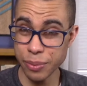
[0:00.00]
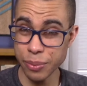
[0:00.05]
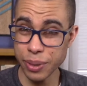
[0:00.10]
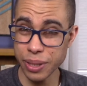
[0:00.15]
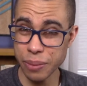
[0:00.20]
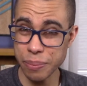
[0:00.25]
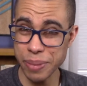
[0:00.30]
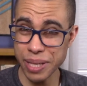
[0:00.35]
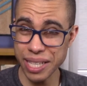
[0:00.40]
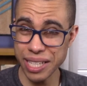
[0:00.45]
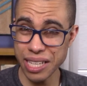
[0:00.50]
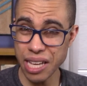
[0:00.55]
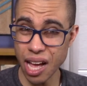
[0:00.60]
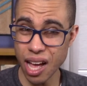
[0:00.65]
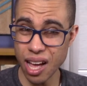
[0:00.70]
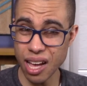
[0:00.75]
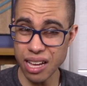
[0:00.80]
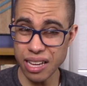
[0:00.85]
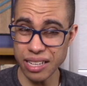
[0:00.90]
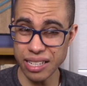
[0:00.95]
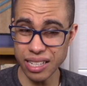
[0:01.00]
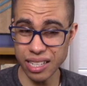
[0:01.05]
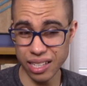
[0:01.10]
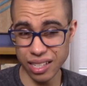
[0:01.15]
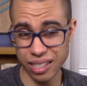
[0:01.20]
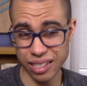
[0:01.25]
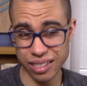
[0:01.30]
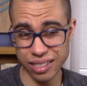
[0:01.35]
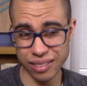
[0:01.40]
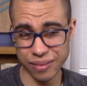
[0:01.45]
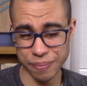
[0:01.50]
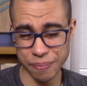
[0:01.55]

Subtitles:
really big on